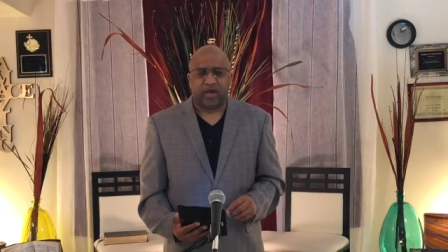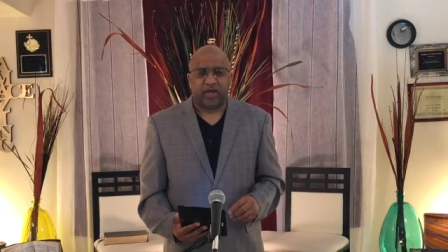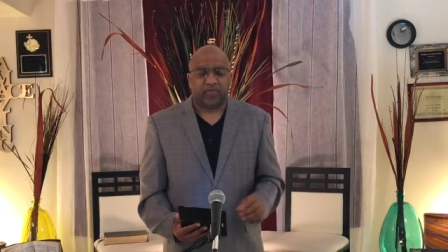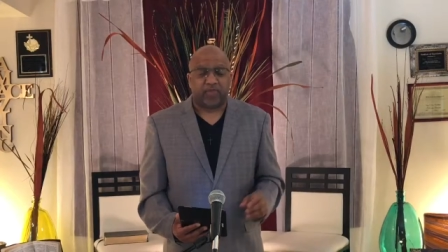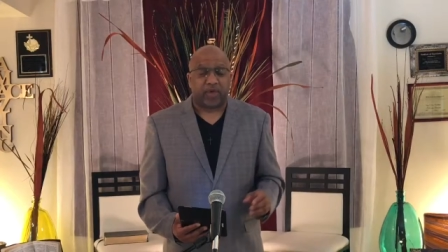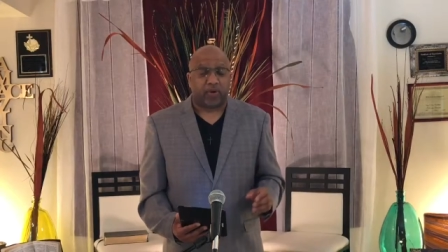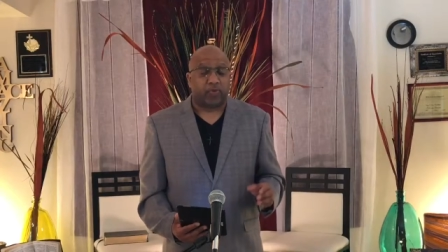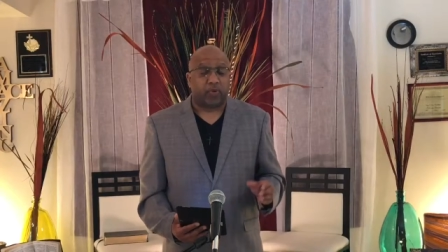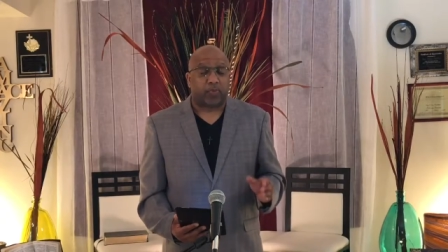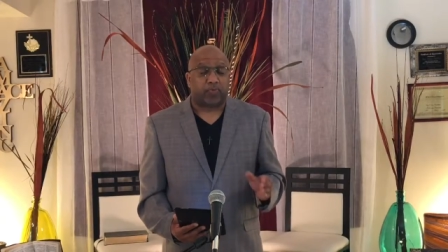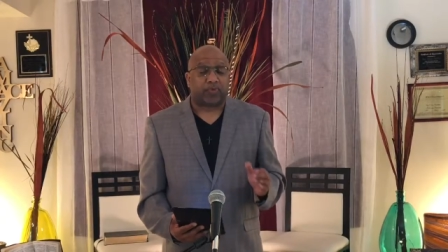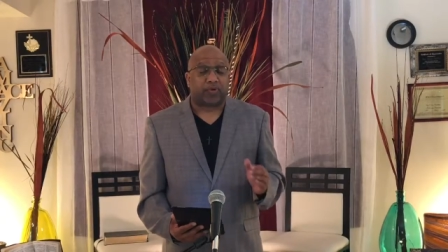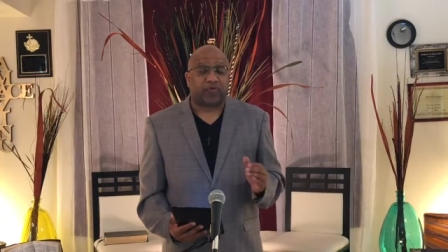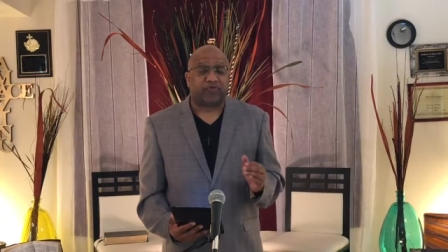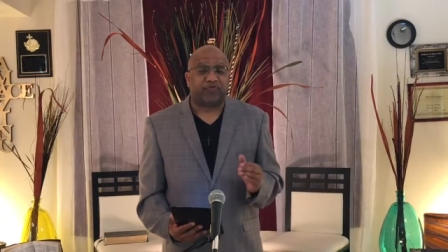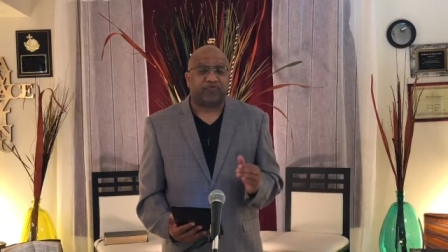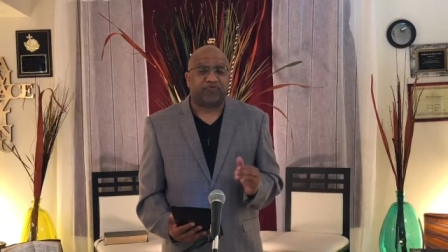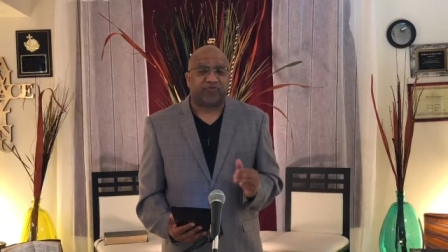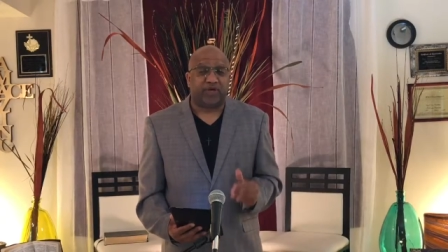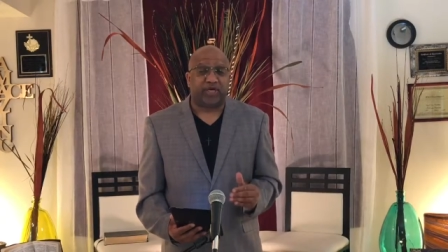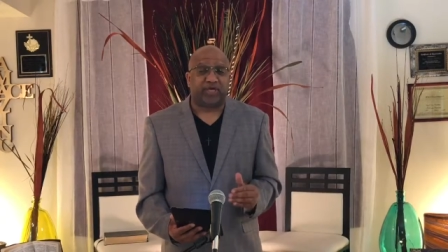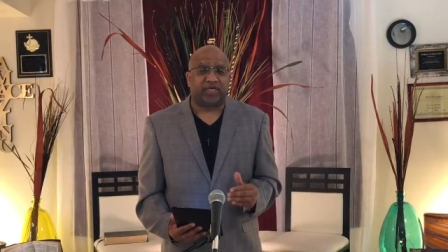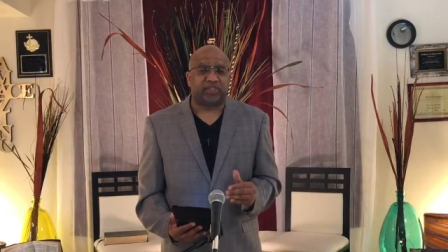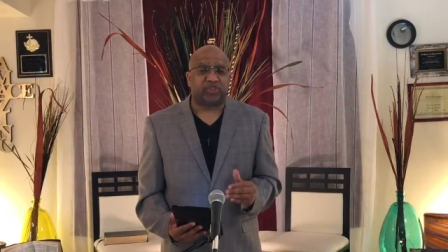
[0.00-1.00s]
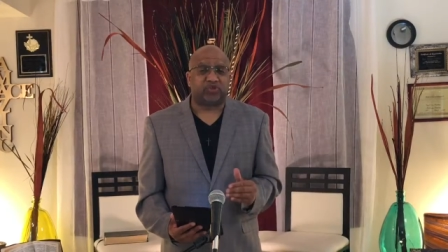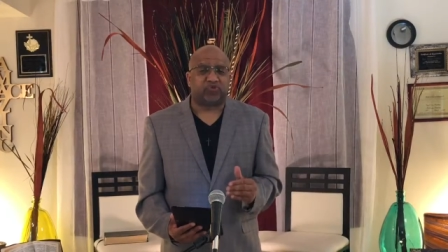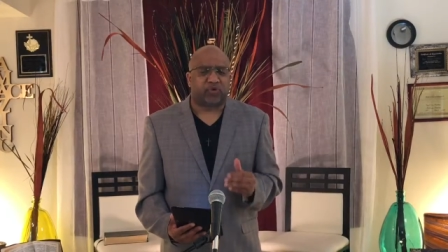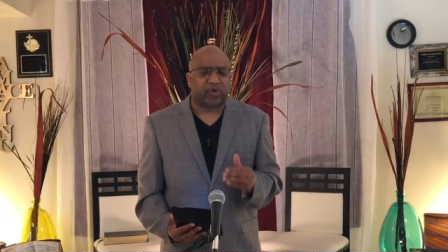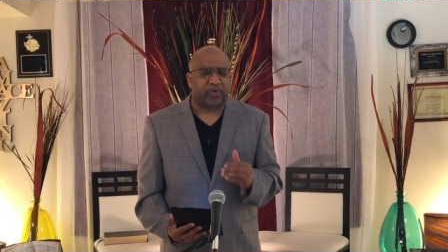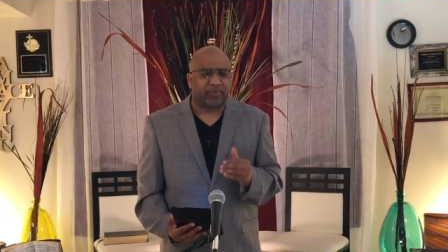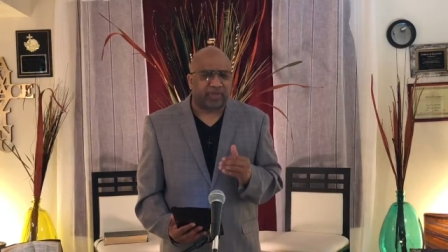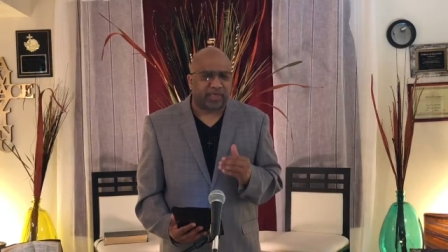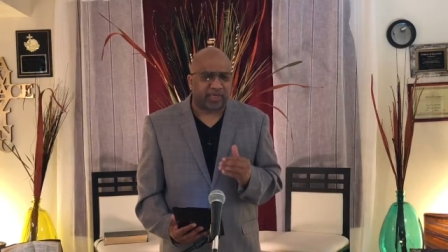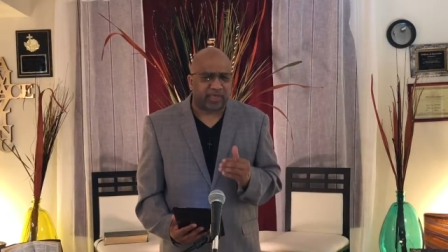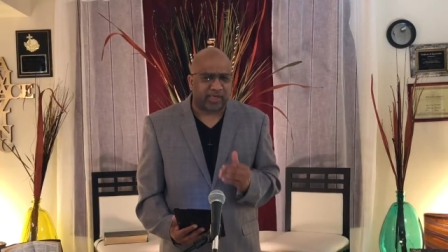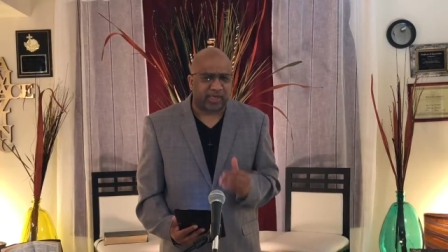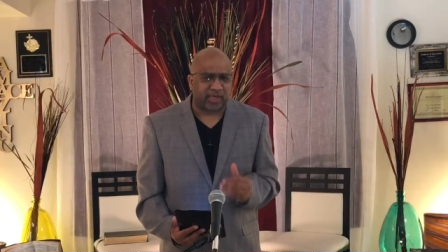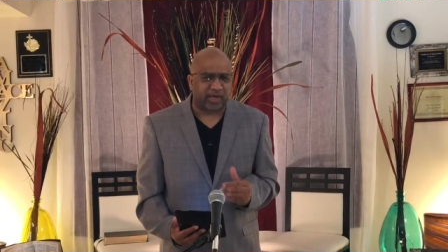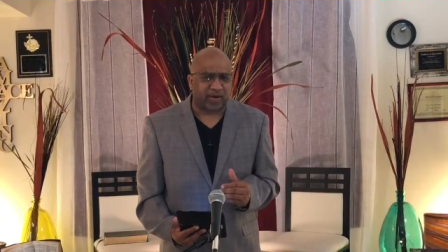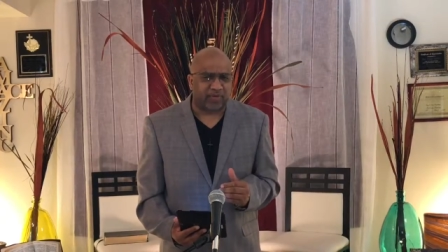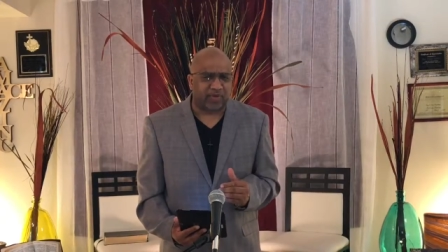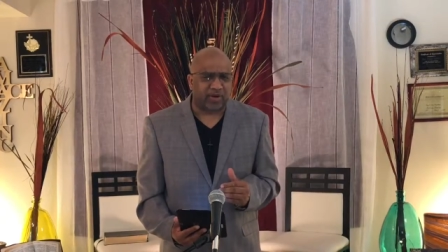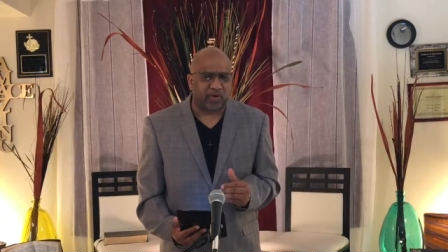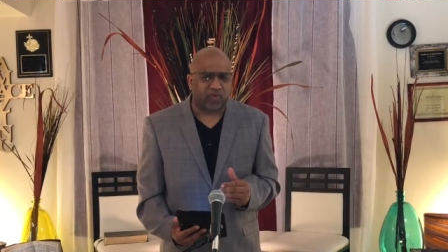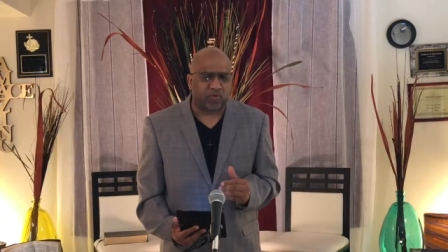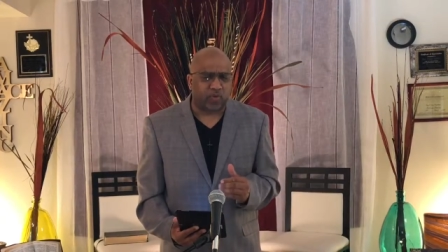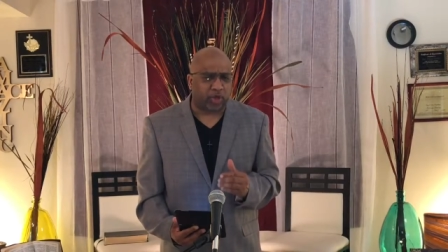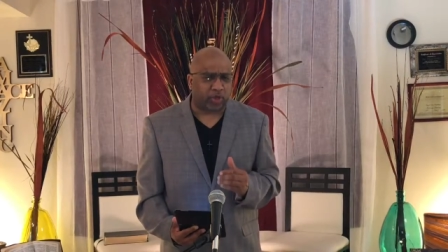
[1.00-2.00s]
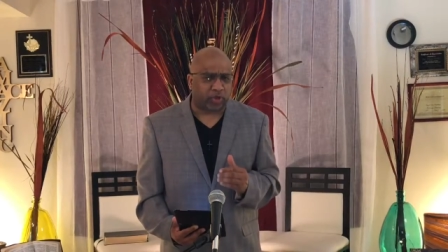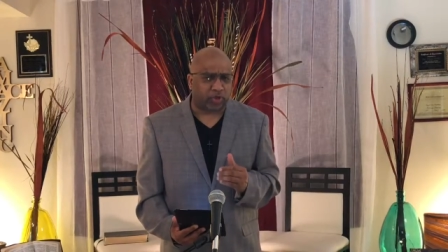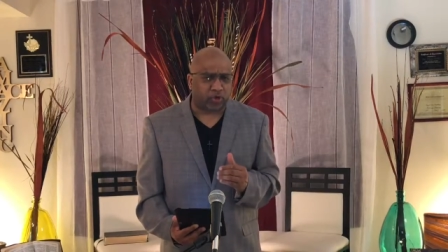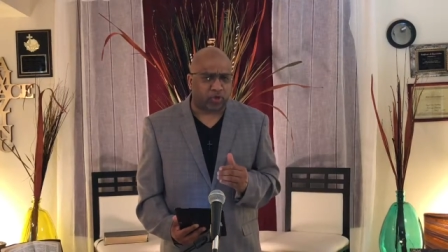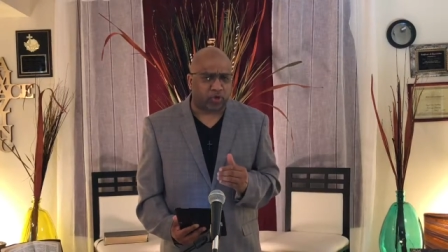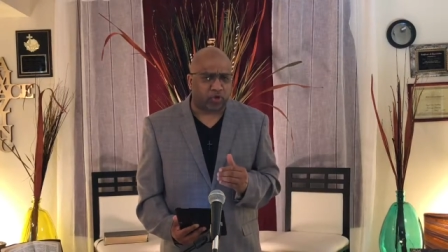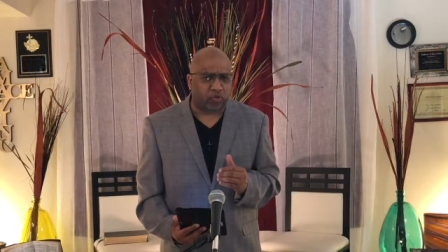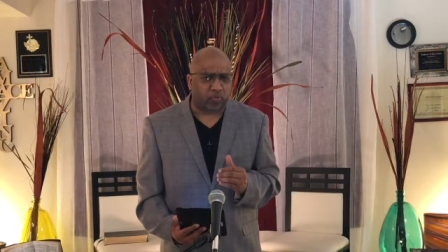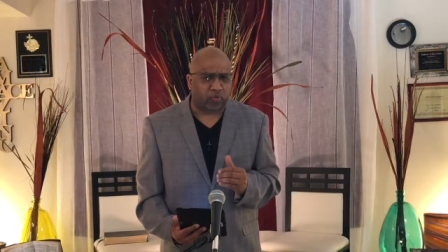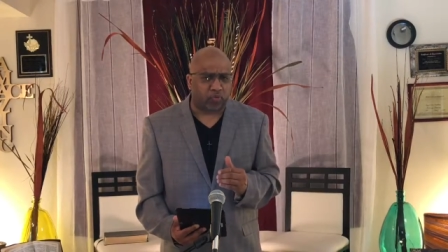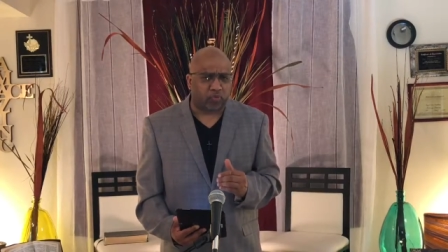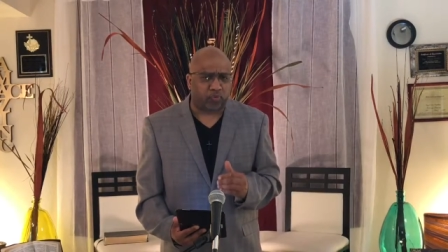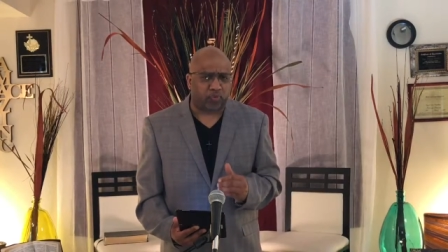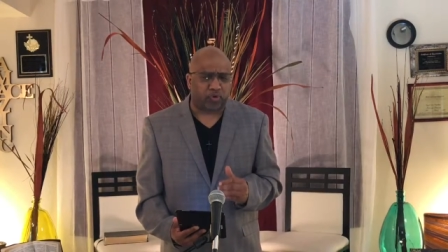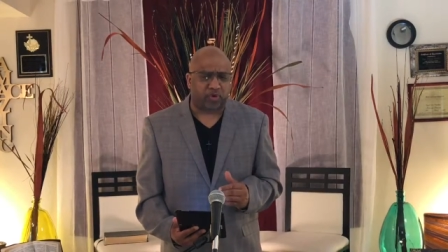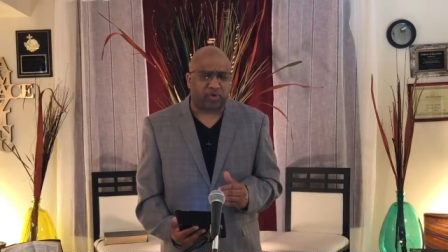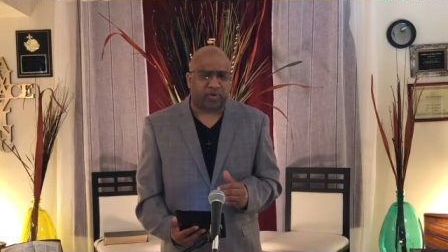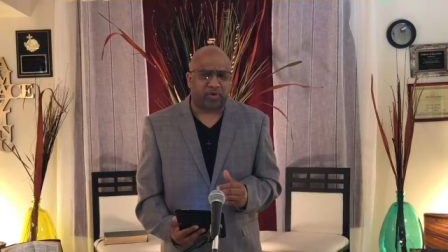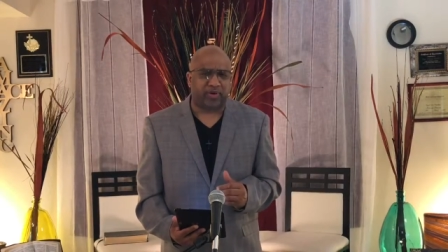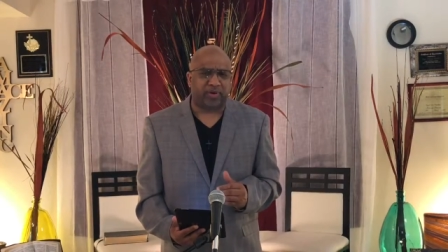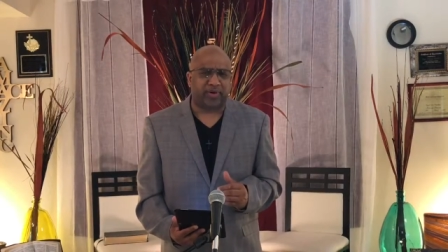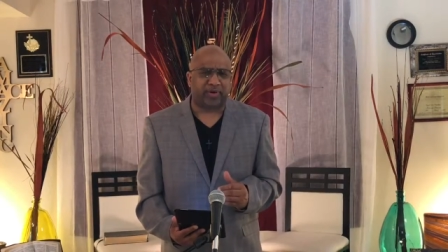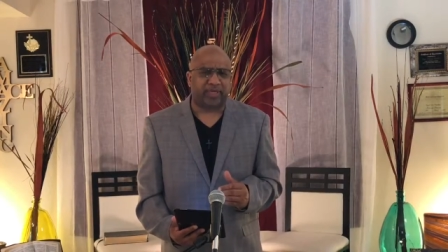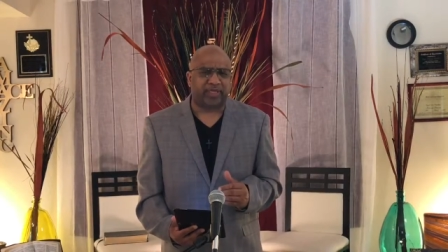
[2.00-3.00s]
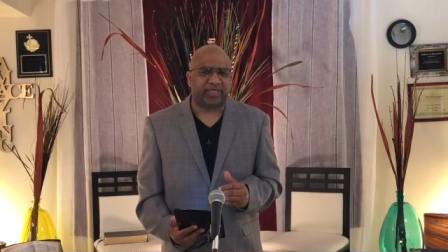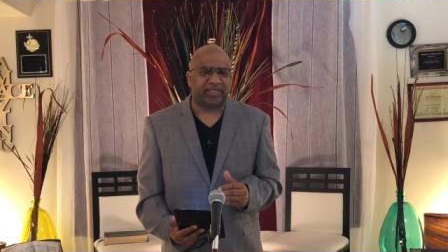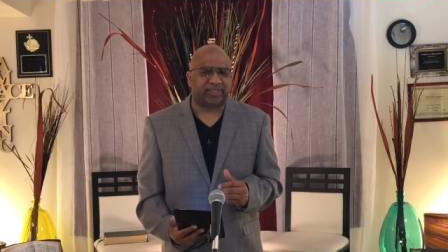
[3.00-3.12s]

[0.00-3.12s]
that would prevent us from hearing what your word